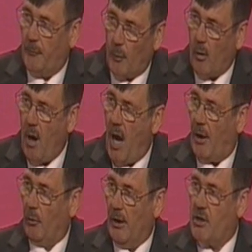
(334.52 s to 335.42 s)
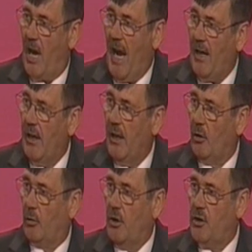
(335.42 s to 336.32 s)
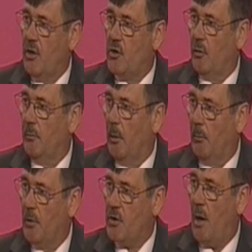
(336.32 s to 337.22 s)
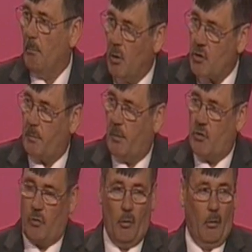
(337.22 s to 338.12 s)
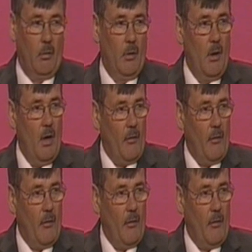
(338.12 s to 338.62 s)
Before I agree to any increase in troop numbers, I must be sure